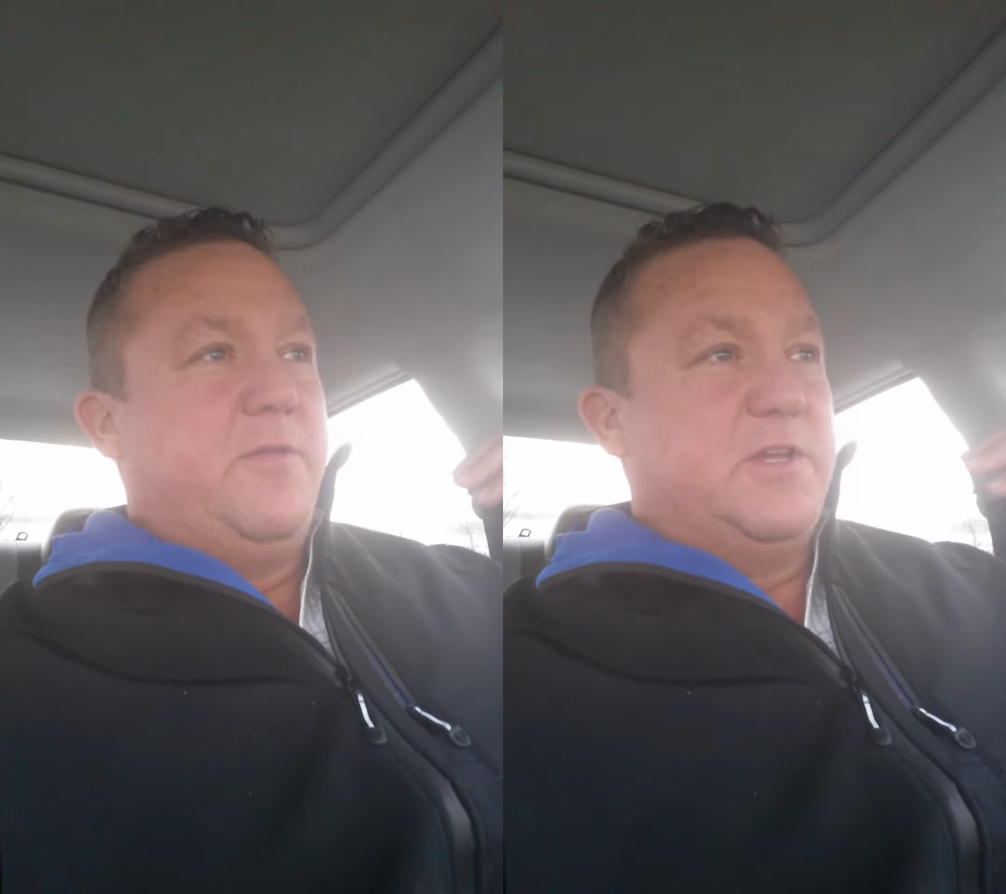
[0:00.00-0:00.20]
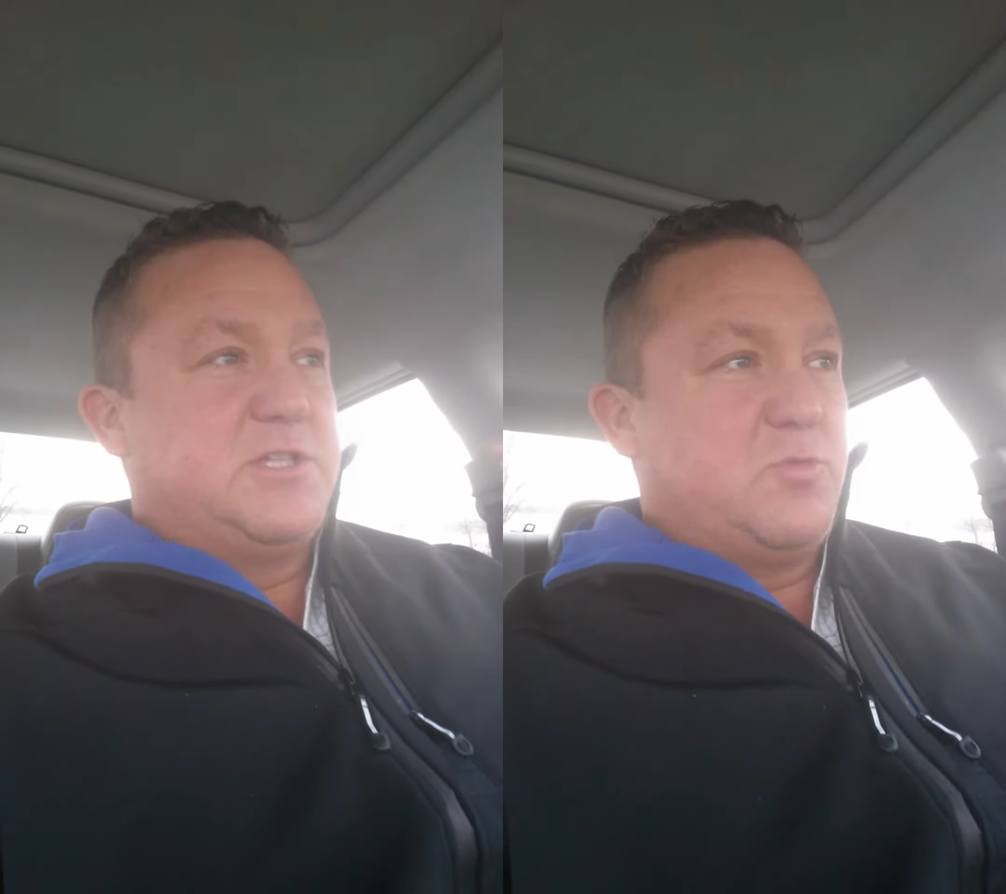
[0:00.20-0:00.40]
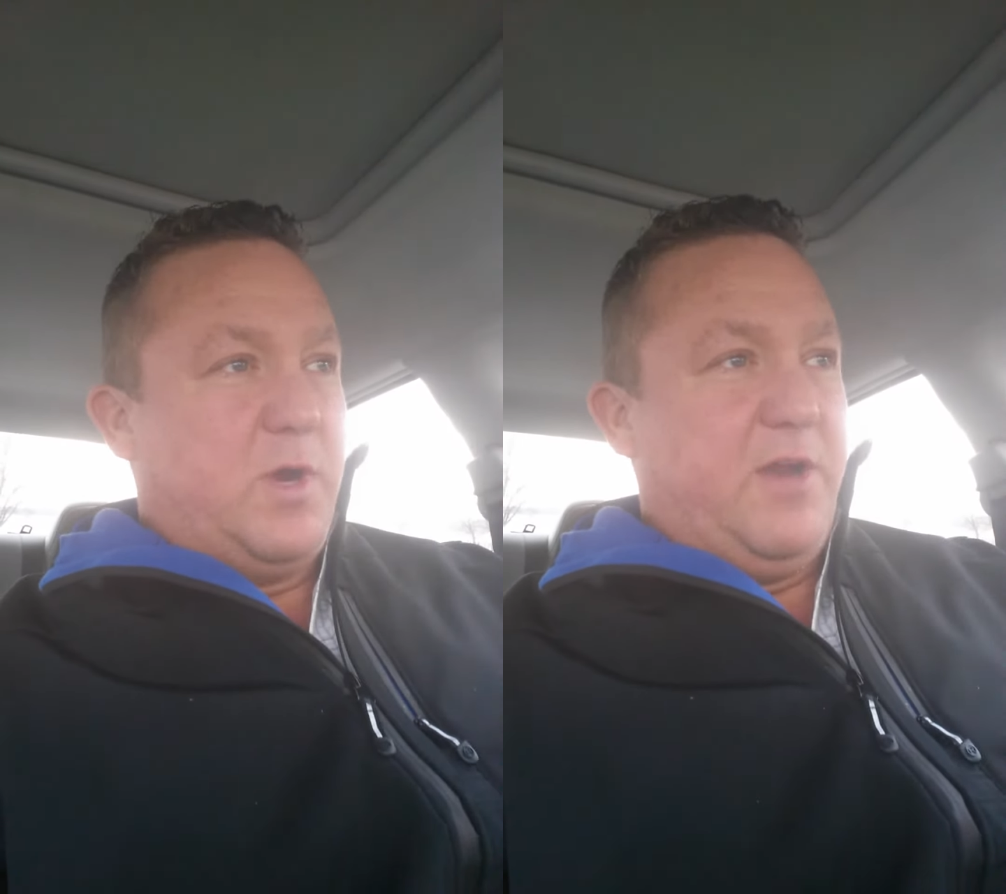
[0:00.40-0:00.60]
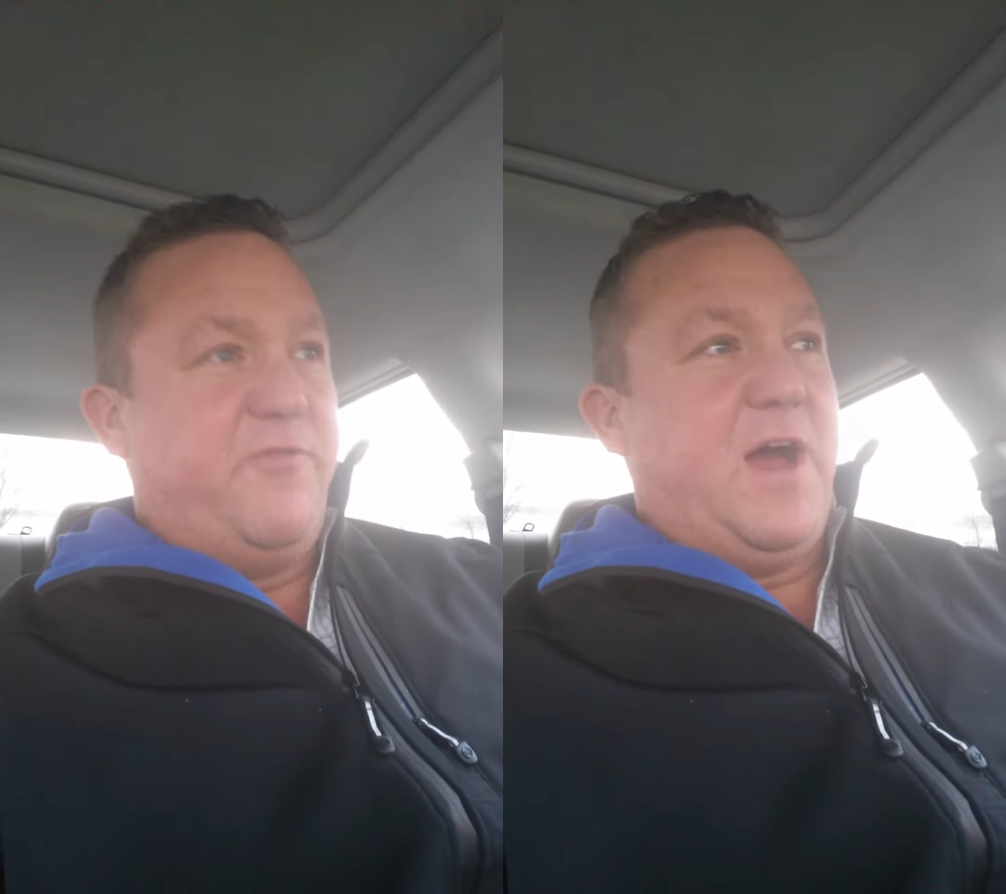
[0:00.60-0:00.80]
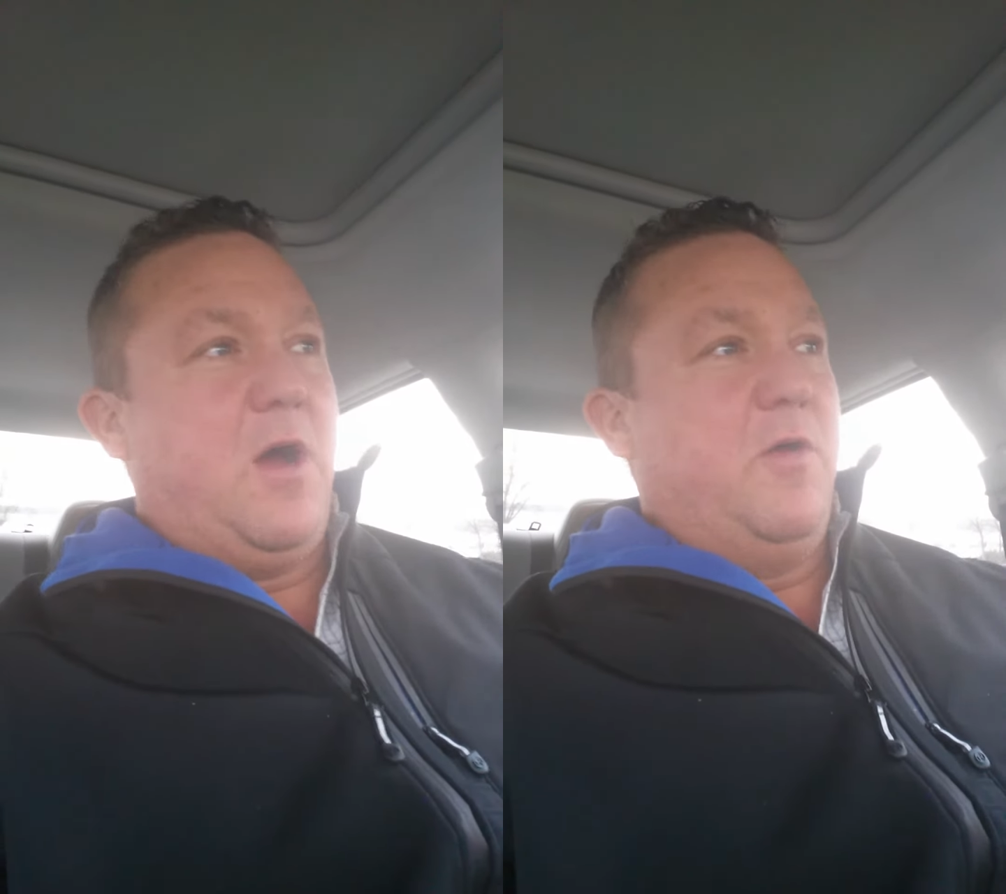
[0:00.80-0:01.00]
This is what I
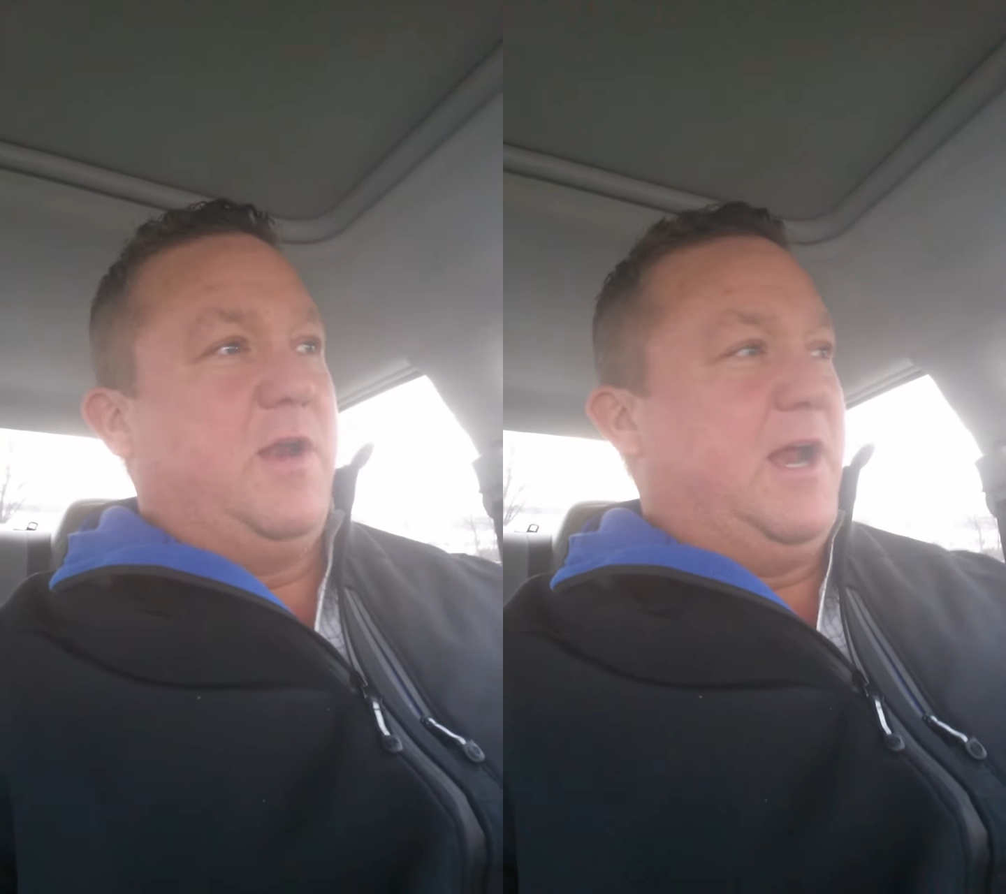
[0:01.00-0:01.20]
found,